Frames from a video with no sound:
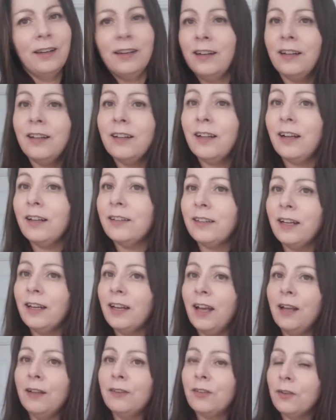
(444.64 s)
I, I don't
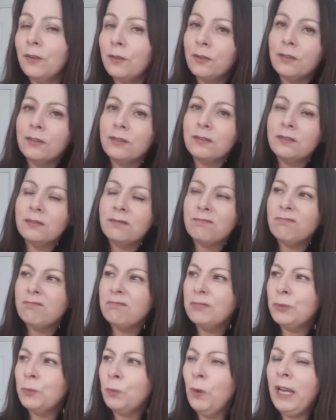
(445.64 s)
know, so
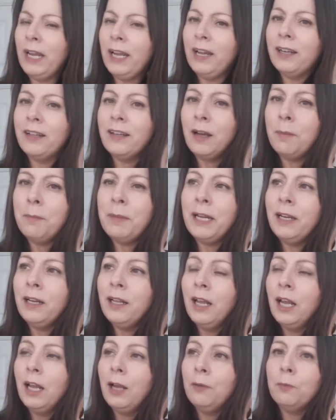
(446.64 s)
it's weird. I mean,
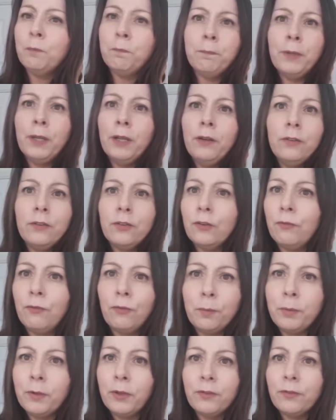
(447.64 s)
it was
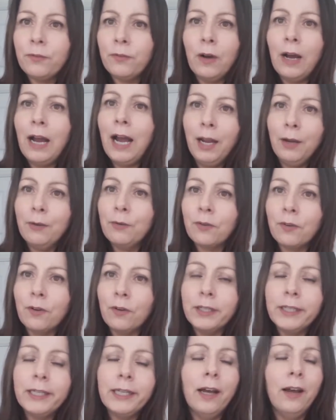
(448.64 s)
beautiful, beautiful house.
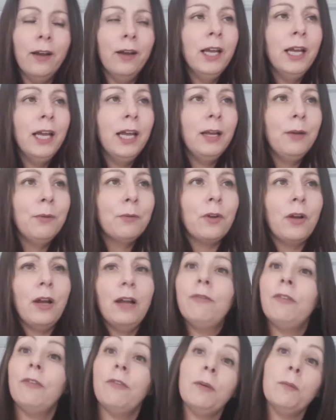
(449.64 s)
Like, you know, it was like
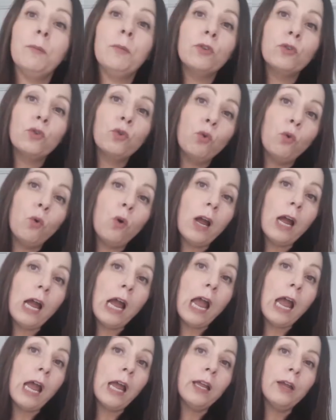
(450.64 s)
everything was
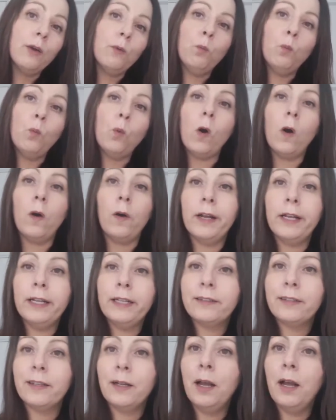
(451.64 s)
grey and
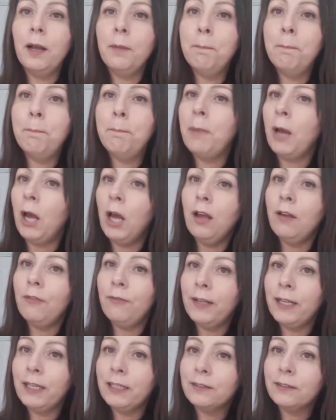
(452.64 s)
white and
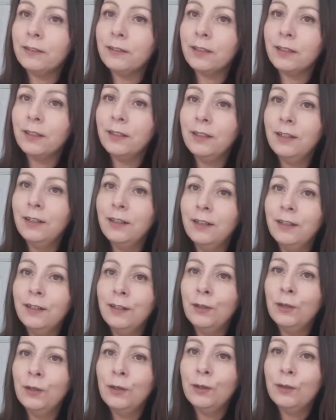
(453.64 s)
perfect.
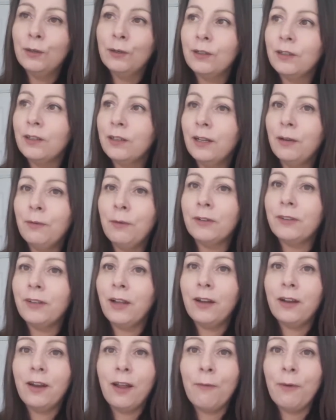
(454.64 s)
No, I
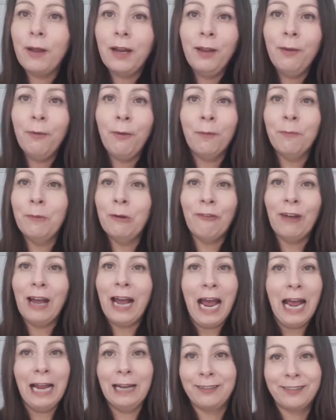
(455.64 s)
don't know anyone with a
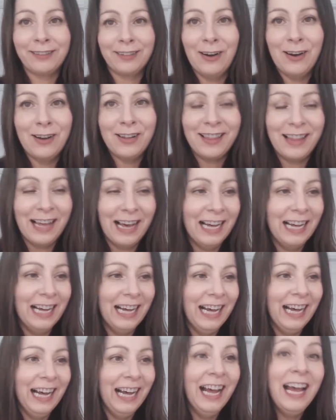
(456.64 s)
house like
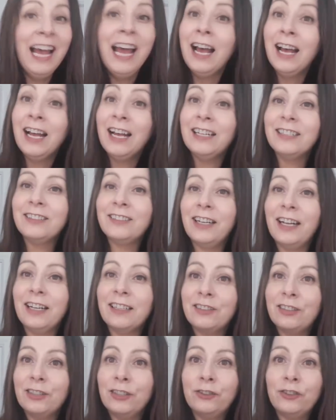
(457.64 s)
that. and she
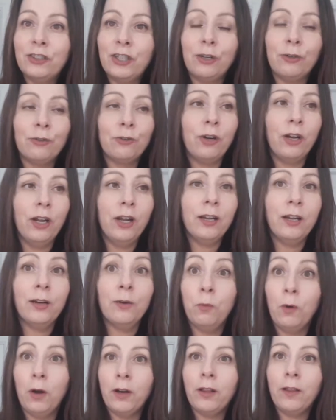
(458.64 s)
had two children
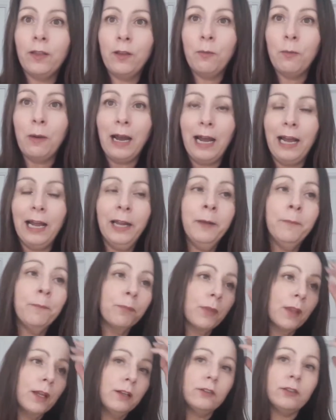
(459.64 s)
and one on the way.
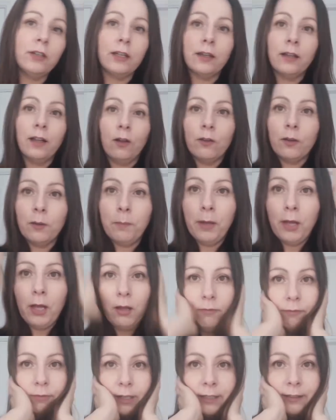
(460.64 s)
She had like the
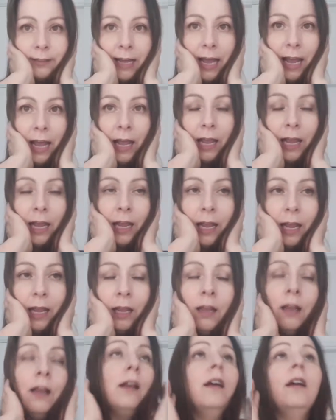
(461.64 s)
perfect
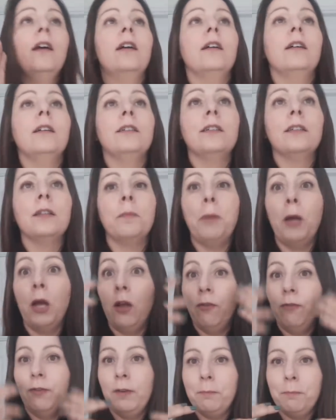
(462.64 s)
hair,
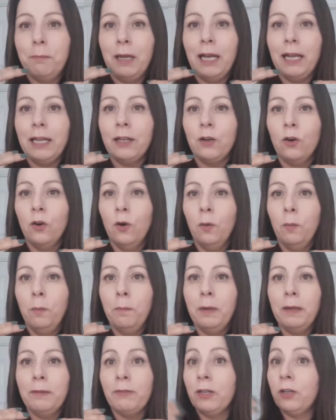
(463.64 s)
perfect
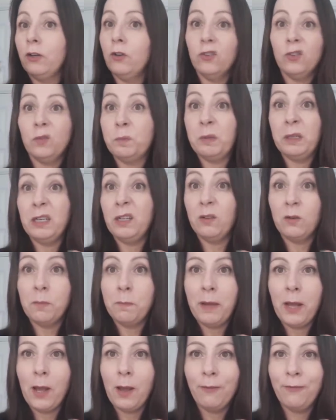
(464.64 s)
makeup, even the husband looked
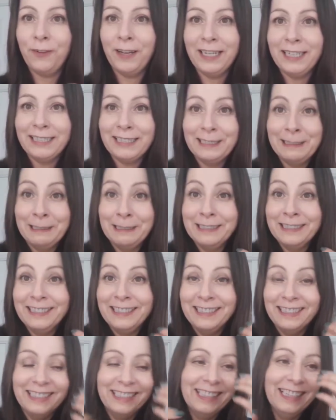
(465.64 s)
perfect. so
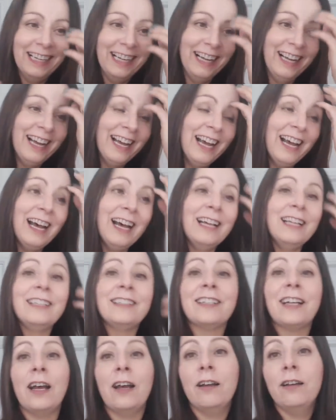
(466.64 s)

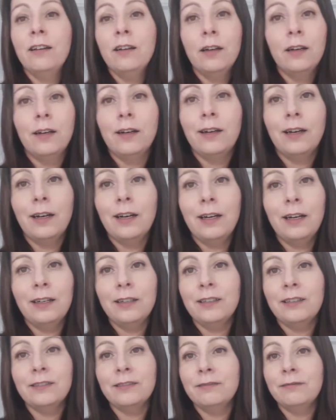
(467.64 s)
I
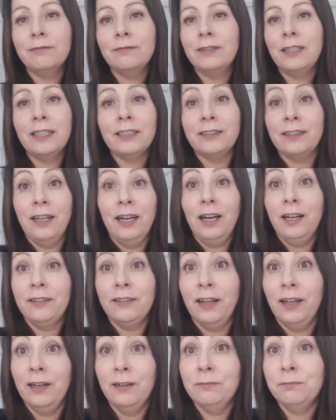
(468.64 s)
don't, I
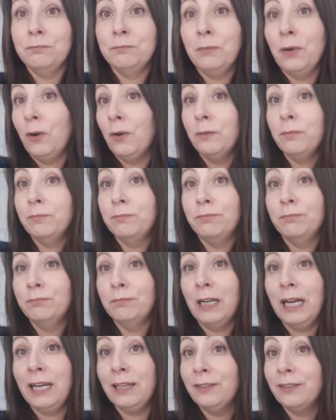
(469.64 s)
don't, my
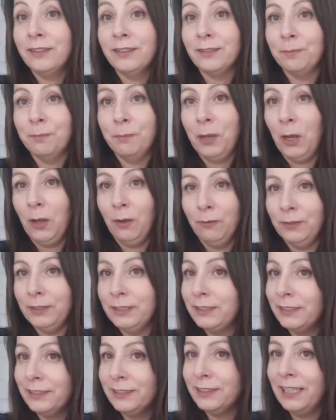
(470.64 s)
house isn't
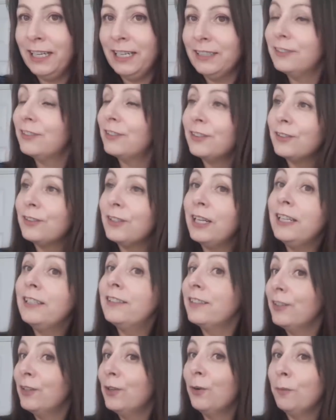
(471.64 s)
perfect. It's just,
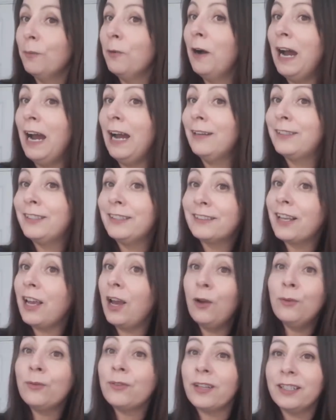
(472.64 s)
it's a normal house. It's
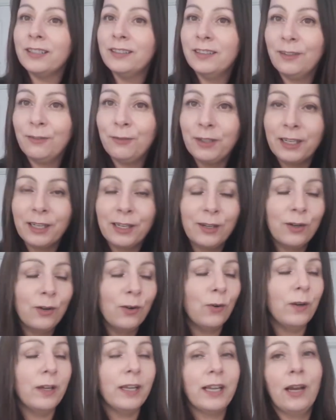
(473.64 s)
cosy. I think you can
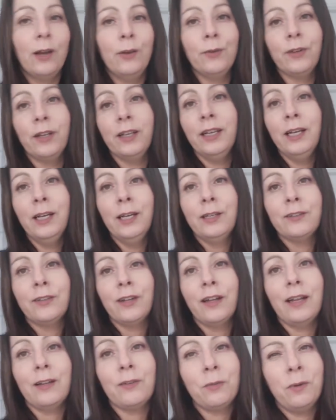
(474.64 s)
call it cosy.
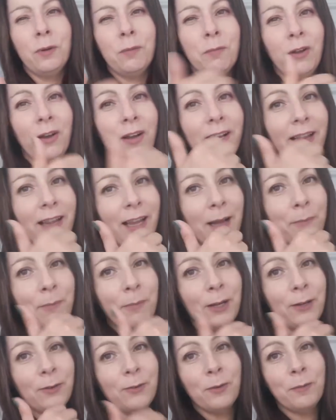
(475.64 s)
So that's why I'm not in that
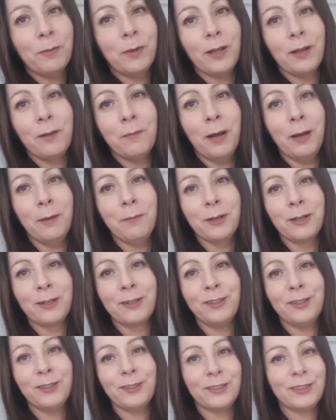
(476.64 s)
bedroom at the moment
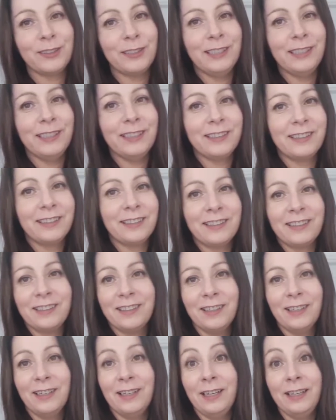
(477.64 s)
because it's,
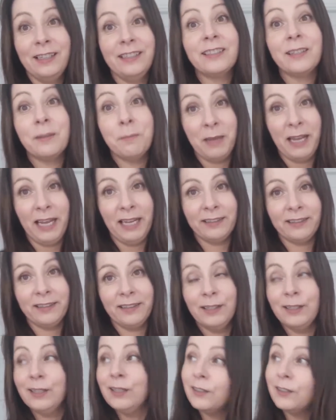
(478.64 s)
it's a mess.